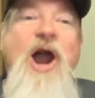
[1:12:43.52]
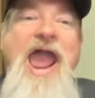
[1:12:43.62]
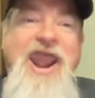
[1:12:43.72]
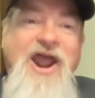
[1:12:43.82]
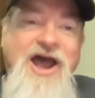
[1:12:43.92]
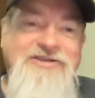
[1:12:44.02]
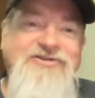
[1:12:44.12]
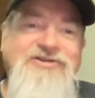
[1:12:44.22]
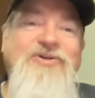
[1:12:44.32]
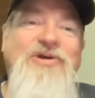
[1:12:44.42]
and
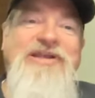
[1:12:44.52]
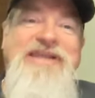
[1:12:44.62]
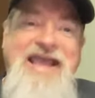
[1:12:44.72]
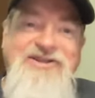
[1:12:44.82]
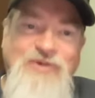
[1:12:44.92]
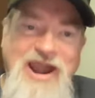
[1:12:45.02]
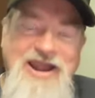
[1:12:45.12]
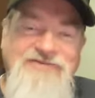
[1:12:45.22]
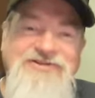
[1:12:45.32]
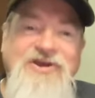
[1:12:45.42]
also do a tax
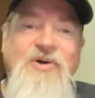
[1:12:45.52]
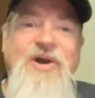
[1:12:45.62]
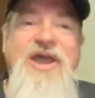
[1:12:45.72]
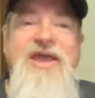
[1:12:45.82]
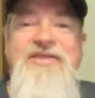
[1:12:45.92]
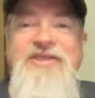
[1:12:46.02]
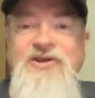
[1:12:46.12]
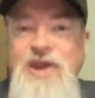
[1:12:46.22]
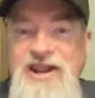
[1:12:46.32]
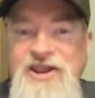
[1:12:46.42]
write-off. So the
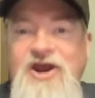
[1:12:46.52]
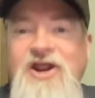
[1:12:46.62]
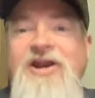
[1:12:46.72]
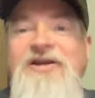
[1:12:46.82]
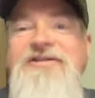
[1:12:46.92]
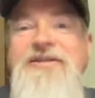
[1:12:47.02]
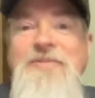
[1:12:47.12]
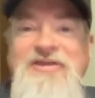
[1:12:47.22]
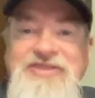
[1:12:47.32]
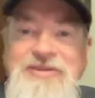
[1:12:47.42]
credit cards, the
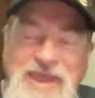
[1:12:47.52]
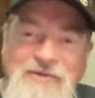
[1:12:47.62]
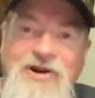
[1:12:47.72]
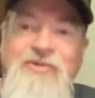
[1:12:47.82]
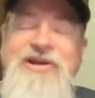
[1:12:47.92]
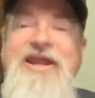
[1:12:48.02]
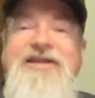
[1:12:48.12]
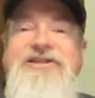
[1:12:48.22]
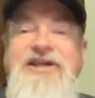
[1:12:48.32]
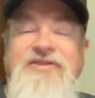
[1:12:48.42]
monthly payroll
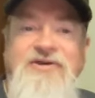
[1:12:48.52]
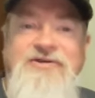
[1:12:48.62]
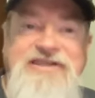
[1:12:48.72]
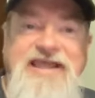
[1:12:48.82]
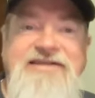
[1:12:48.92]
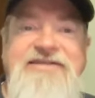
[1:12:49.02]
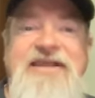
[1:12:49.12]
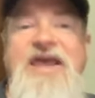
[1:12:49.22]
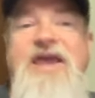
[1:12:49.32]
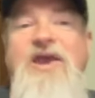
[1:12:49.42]
reduction, and those things,
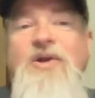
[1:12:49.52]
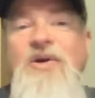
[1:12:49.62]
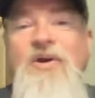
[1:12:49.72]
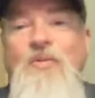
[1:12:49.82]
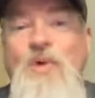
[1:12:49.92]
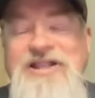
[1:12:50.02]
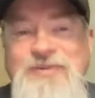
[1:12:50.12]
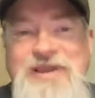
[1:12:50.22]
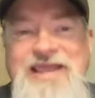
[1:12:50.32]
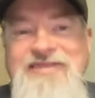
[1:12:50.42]
once
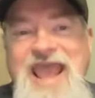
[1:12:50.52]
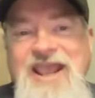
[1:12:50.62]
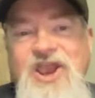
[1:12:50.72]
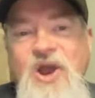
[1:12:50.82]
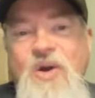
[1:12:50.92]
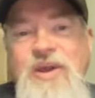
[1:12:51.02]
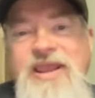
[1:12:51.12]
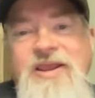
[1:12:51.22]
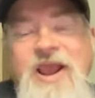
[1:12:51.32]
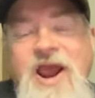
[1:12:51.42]
we get that
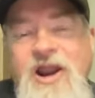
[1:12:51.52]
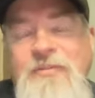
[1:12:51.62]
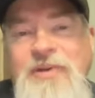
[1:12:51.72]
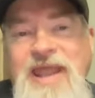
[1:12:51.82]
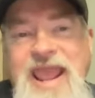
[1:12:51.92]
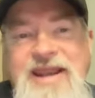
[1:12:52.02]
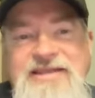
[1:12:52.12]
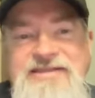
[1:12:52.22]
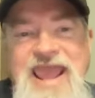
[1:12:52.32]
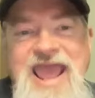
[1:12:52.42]
going, our plan
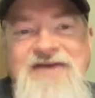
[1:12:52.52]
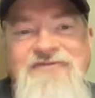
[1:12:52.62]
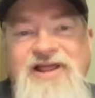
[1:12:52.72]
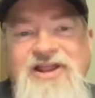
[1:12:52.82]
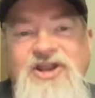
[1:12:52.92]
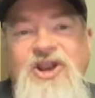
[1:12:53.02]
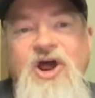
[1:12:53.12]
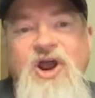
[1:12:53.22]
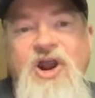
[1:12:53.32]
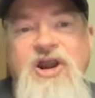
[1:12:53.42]
is to have a
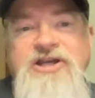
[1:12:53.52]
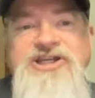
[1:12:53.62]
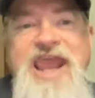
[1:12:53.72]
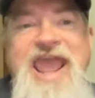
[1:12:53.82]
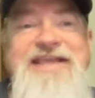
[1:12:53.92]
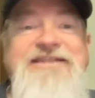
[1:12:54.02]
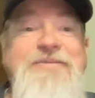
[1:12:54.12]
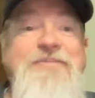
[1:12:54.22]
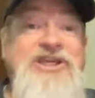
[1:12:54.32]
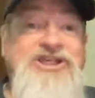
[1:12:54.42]
large
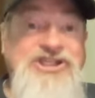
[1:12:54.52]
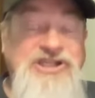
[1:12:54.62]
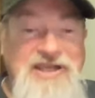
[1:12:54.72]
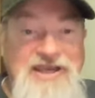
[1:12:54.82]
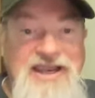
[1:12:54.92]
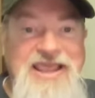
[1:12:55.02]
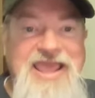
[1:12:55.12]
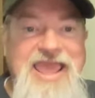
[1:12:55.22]
exhibition